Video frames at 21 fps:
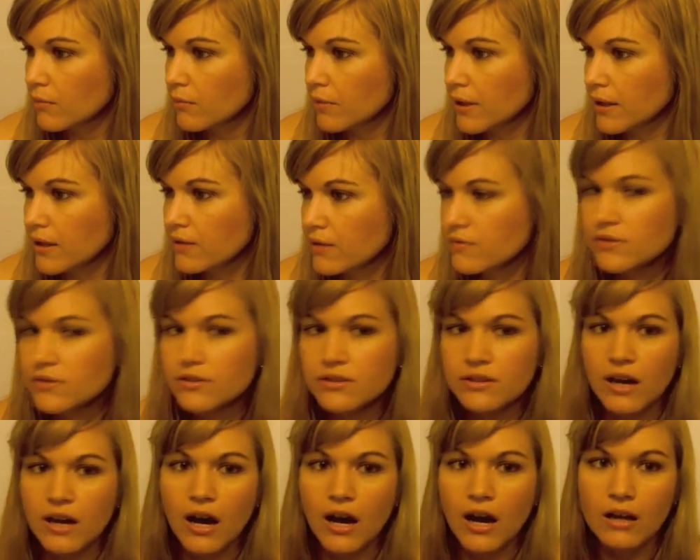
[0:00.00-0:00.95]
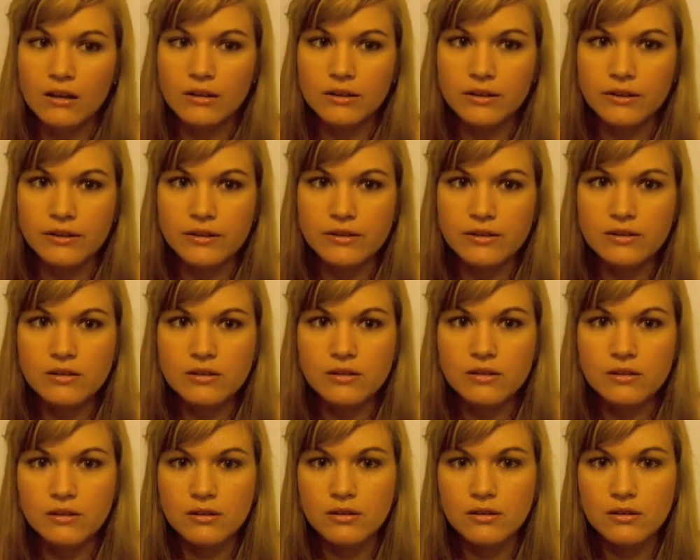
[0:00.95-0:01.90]
Bank of Scotland.
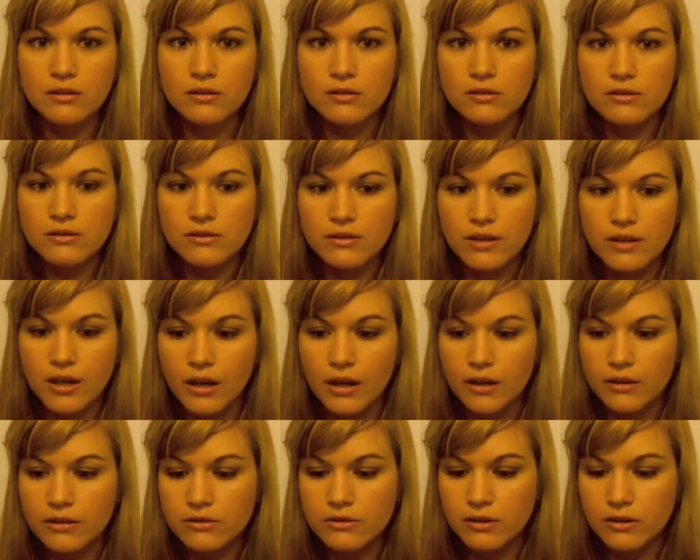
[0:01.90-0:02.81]
It's not